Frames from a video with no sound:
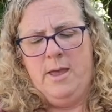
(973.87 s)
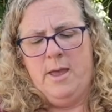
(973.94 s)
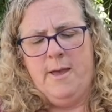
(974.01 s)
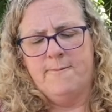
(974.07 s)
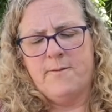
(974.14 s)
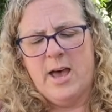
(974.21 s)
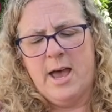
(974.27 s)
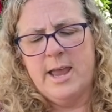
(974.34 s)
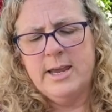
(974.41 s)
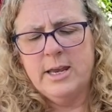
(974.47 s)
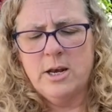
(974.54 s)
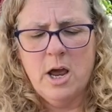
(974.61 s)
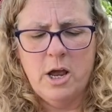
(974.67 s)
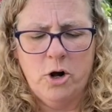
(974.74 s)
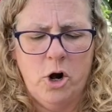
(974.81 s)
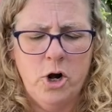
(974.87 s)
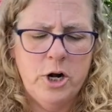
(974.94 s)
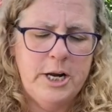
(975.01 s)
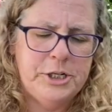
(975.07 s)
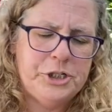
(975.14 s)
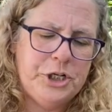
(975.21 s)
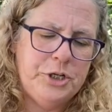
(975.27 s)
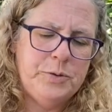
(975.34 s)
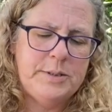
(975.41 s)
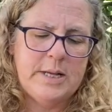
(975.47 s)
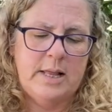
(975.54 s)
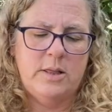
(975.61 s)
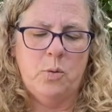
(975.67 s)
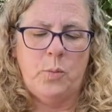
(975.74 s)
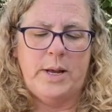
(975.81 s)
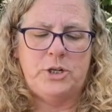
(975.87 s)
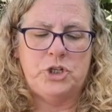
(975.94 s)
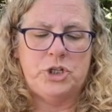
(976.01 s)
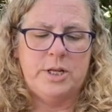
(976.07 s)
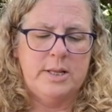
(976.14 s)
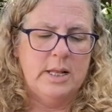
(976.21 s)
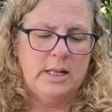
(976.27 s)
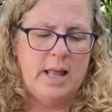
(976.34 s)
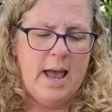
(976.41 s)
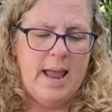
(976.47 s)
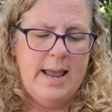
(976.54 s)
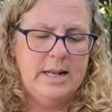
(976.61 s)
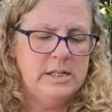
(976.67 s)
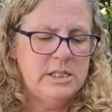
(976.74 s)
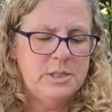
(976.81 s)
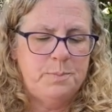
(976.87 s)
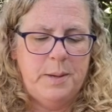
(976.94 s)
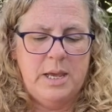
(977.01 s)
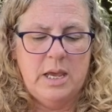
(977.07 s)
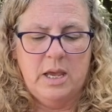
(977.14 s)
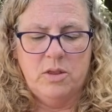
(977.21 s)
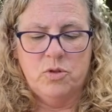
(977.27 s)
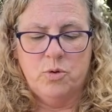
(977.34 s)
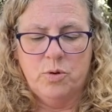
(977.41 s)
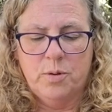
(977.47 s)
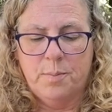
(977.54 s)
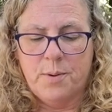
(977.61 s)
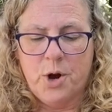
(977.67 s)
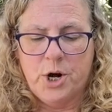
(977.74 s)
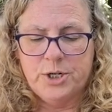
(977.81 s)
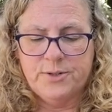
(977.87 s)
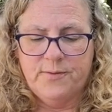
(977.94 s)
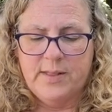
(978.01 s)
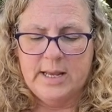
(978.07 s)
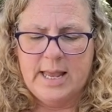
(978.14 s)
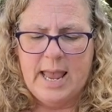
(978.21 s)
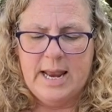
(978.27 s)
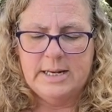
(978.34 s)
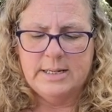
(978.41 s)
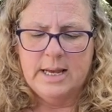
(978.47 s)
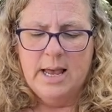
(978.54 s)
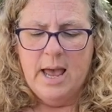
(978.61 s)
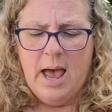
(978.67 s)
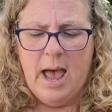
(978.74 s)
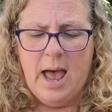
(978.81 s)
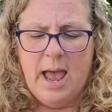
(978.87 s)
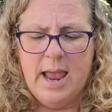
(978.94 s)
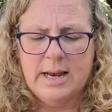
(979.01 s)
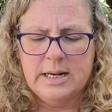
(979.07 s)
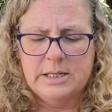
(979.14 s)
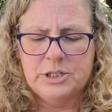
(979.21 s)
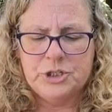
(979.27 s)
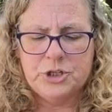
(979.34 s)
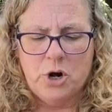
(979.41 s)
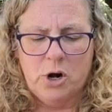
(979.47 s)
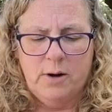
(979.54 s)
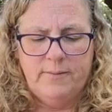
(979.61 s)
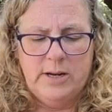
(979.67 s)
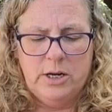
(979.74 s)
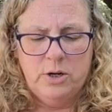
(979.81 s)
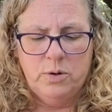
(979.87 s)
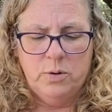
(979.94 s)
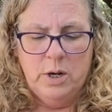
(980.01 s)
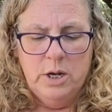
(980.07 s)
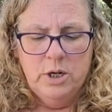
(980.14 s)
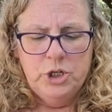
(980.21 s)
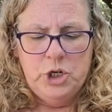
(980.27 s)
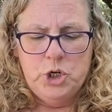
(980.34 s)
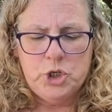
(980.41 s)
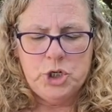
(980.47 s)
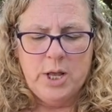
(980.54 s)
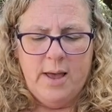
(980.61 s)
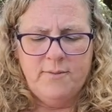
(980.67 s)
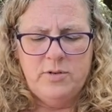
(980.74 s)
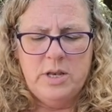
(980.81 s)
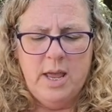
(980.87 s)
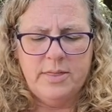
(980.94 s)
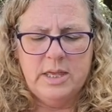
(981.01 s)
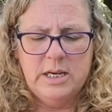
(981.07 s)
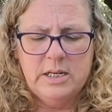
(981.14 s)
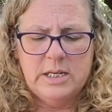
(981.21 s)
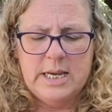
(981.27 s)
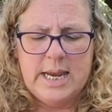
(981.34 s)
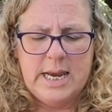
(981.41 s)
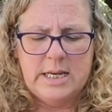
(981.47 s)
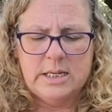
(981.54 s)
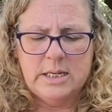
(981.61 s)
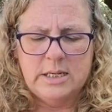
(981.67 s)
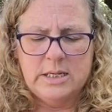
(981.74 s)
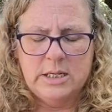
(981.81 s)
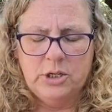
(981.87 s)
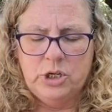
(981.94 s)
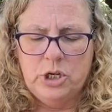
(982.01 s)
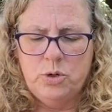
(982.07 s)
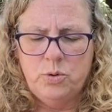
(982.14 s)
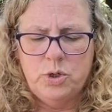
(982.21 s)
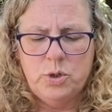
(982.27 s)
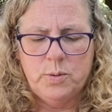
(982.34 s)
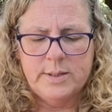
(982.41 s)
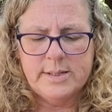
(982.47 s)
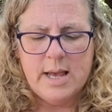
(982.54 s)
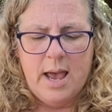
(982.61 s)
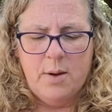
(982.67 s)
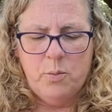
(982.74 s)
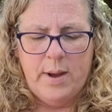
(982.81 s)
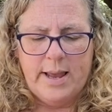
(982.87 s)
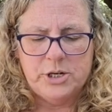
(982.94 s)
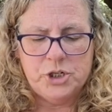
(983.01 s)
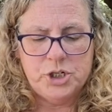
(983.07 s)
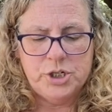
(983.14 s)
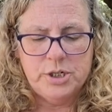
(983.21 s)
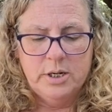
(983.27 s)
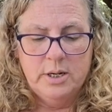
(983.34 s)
"If I cannot harness you," said the witch to the lion, speaking through the bars of the gate, "I can starve you. You shall have nothing to eat until you do as I wish."